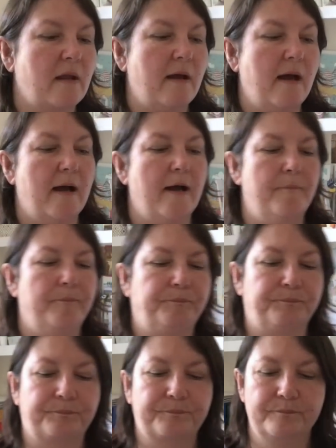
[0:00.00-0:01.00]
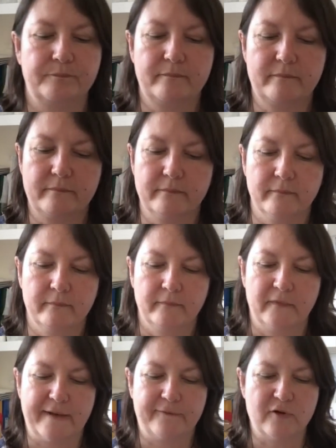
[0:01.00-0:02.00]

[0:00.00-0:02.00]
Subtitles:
I've